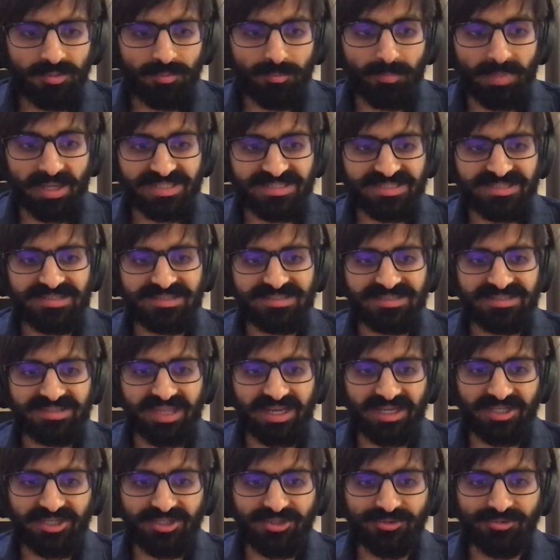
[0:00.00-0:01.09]
Muscles
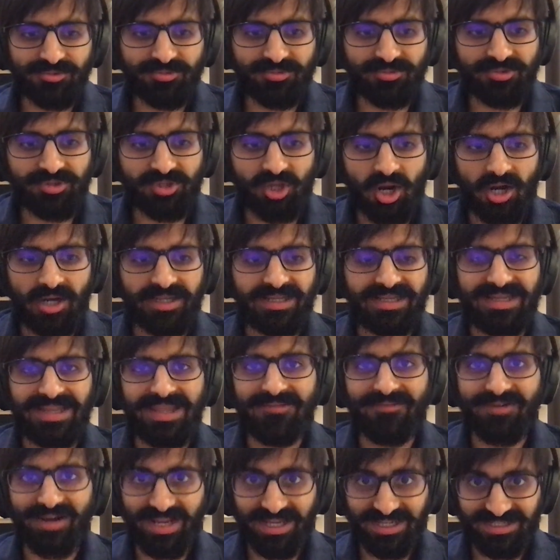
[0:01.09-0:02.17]
that you thought
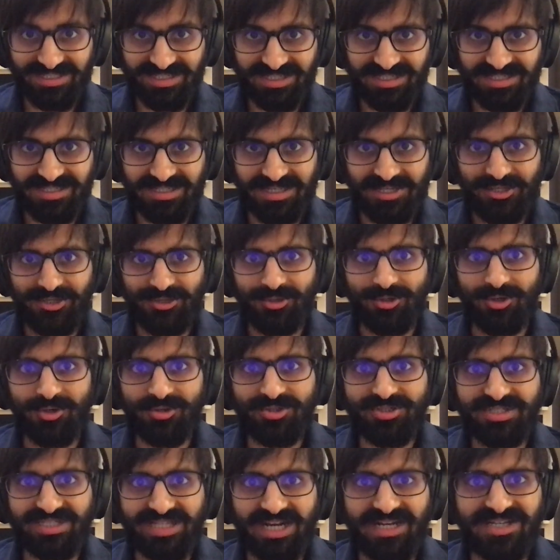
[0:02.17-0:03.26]
never existed,
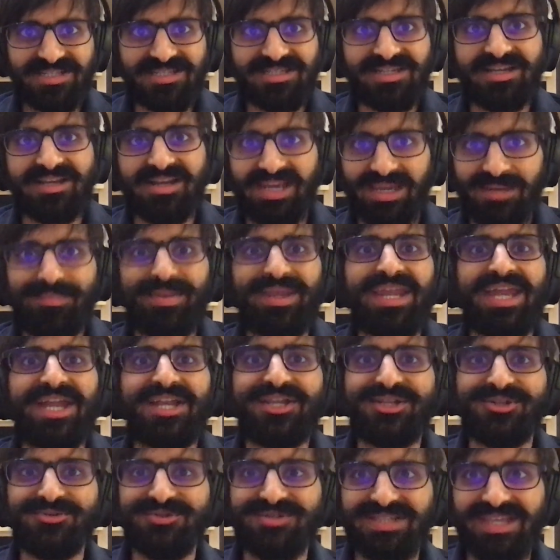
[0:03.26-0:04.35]
start screaming
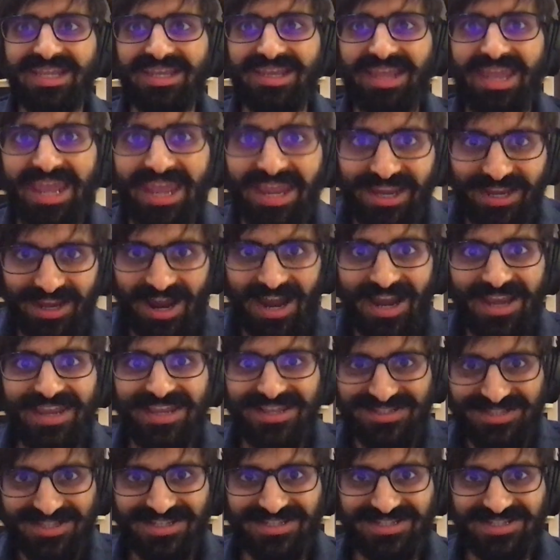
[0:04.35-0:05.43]
at you saying, "Hey, I
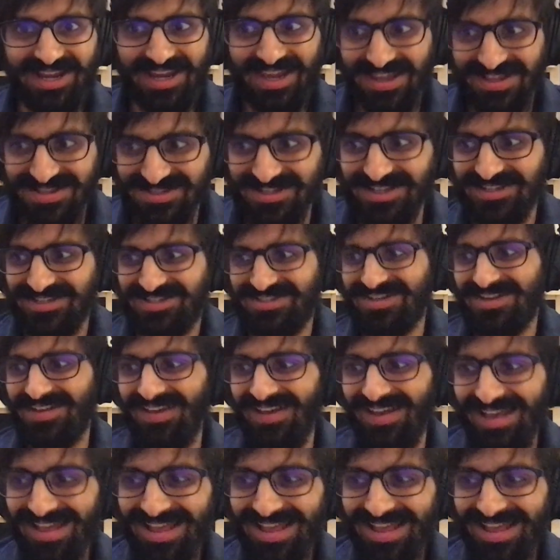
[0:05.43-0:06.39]
exist, I exist."